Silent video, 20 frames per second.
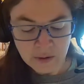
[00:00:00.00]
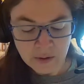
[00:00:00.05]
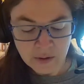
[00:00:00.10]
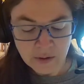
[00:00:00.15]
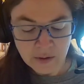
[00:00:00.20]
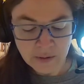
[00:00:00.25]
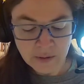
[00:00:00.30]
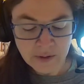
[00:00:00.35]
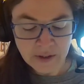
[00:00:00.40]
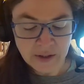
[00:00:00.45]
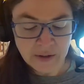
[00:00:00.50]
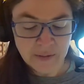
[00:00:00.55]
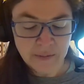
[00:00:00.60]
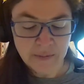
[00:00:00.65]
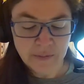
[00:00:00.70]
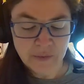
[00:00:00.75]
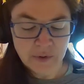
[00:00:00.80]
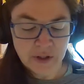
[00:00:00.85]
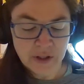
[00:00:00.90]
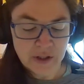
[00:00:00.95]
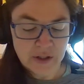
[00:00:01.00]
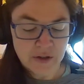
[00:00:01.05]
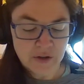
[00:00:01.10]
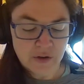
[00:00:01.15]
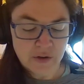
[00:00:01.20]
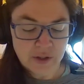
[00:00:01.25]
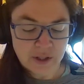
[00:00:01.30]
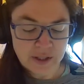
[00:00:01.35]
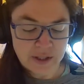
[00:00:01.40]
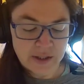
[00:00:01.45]
Okay, we're gonna
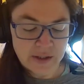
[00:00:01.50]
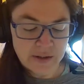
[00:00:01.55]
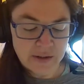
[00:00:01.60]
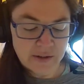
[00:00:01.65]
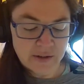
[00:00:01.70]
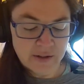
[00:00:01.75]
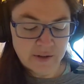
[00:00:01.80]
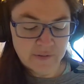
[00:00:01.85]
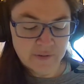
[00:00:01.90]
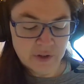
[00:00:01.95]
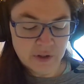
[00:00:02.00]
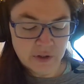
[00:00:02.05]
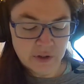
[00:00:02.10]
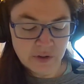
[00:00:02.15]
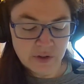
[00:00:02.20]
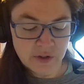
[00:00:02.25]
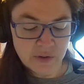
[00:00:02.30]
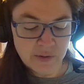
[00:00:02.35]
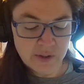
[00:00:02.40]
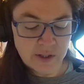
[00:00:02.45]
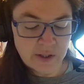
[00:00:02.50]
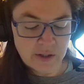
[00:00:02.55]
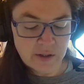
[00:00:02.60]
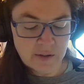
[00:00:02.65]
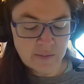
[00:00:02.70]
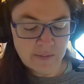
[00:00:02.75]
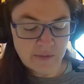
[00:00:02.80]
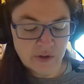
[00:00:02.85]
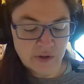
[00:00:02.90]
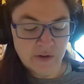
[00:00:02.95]
try it after soaking
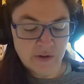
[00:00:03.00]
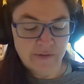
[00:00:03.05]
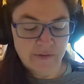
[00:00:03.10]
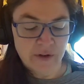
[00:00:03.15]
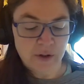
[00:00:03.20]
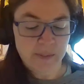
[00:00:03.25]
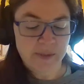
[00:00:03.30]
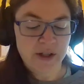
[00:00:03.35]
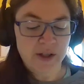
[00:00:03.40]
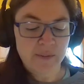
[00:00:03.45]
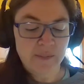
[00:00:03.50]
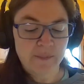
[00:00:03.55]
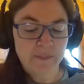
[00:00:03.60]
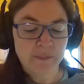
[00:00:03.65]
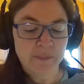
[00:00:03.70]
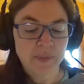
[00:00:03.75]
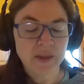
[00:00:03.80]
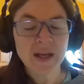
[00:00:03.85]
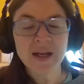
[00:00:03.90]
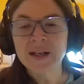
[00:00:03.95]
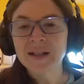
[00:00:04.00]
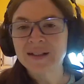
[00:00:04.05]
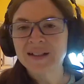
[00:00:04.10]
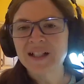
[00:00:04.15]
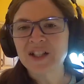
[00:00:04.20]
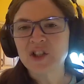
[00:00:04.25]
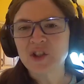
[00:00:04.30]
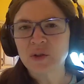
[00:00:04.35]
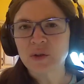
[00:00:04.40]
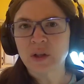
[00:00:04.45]
in milk for a bit.
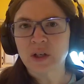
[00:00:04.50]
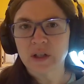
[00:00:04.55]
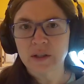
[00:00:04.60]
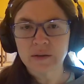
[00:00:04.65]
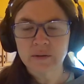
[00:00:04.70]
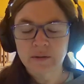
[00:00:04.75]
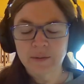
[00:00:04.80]
Not too long.